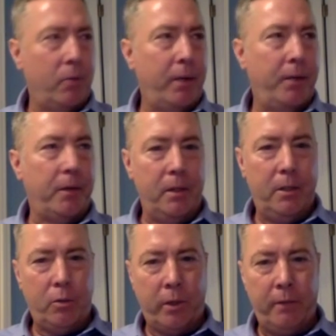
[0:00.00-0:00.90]
20,
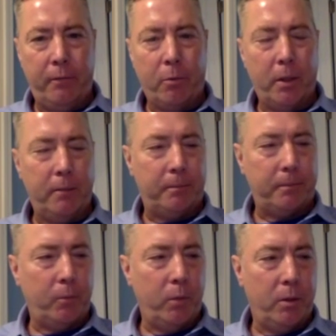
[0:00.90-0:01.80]
30, 20, 40
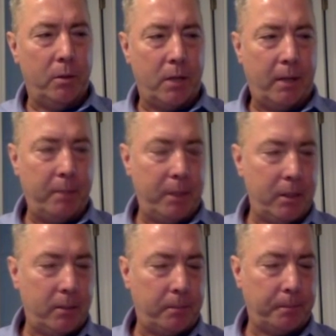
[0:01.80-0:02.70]
with those
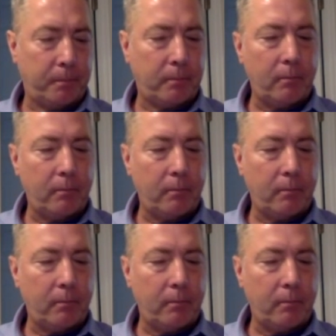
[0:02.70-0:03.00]
optics.